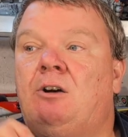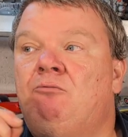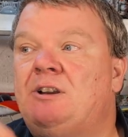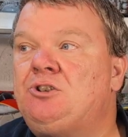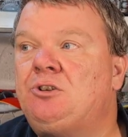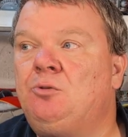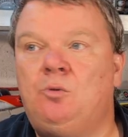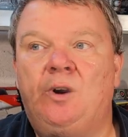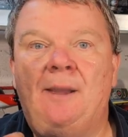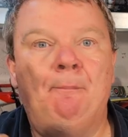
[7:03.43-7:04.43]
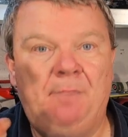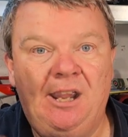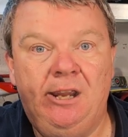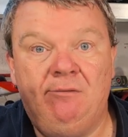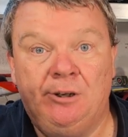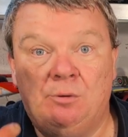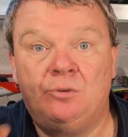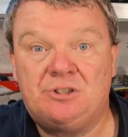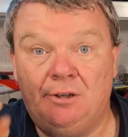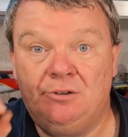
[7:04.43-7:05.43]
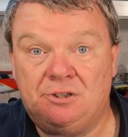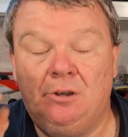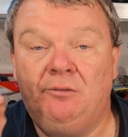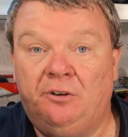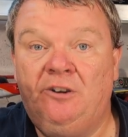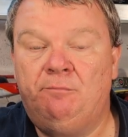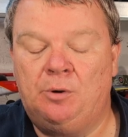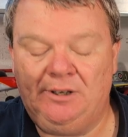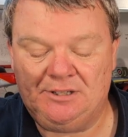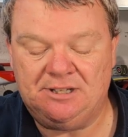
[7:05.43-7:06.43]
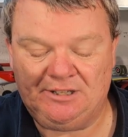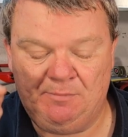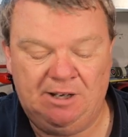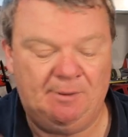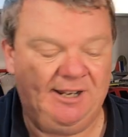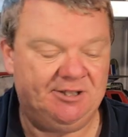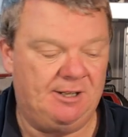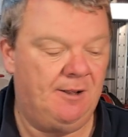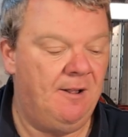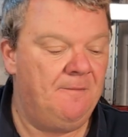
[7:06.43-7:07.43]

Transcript: original Imperial 2.2 5.6mm,